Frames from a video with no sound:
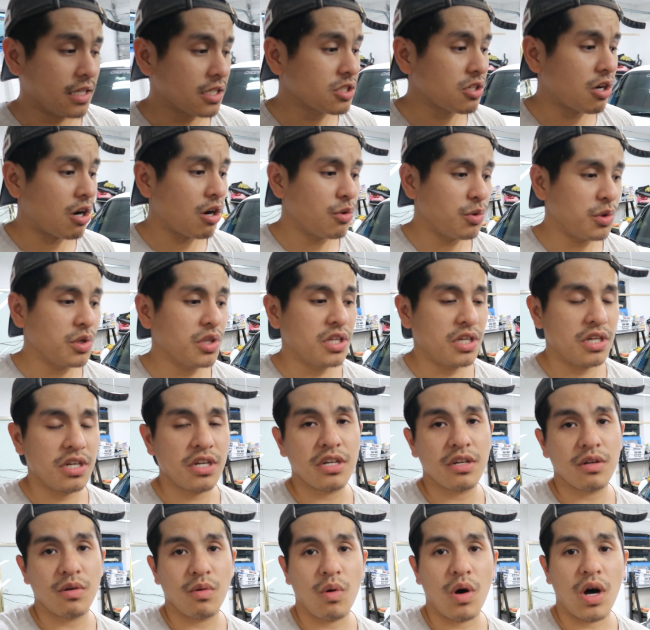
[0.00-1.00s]
And this car
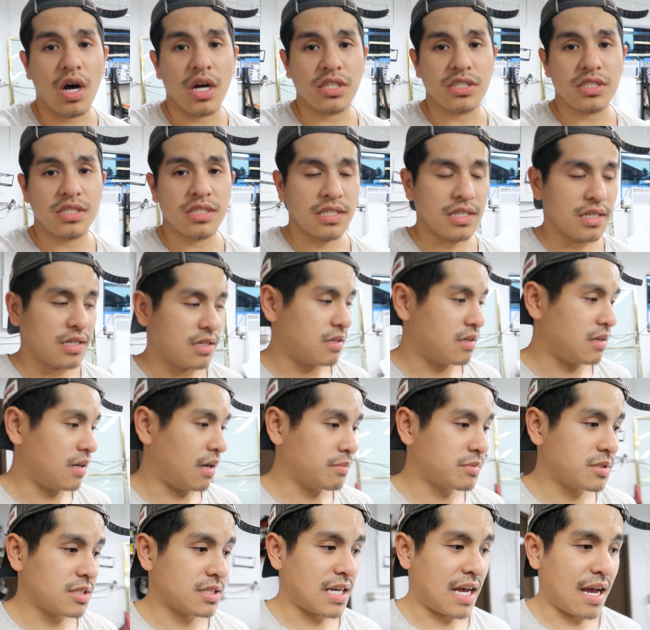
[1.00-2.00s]
really needed a wash.
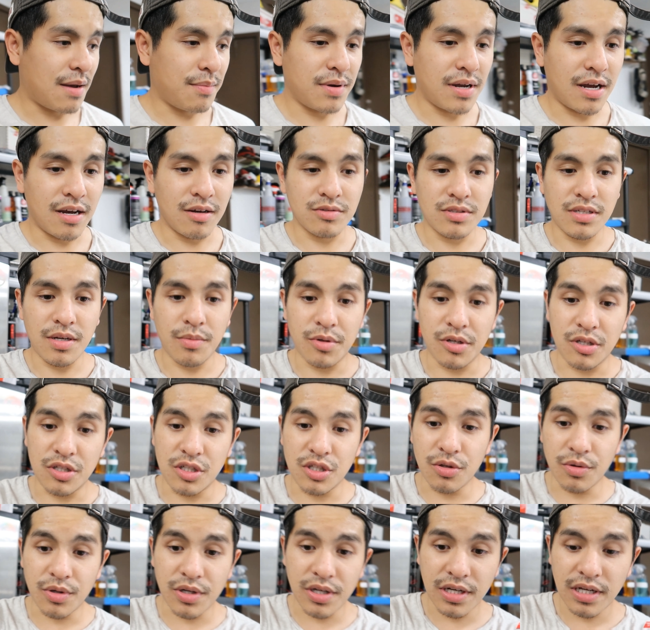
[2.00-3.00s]
I'm just happy I was
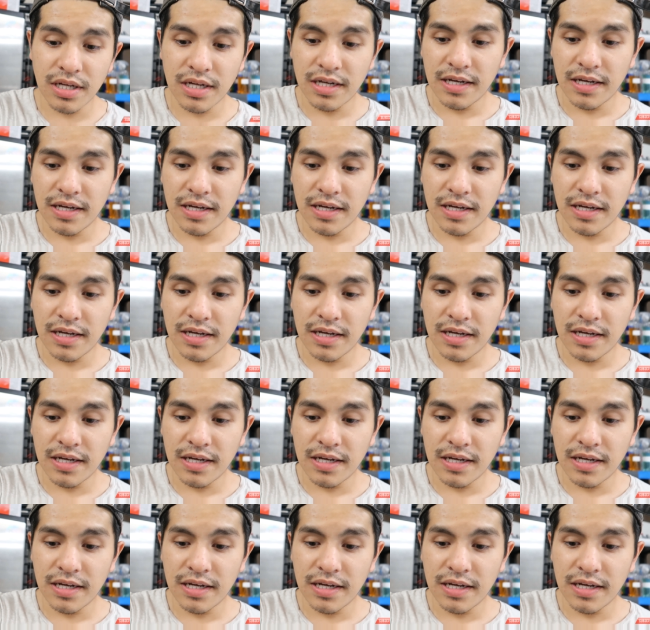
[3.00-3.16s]
able to do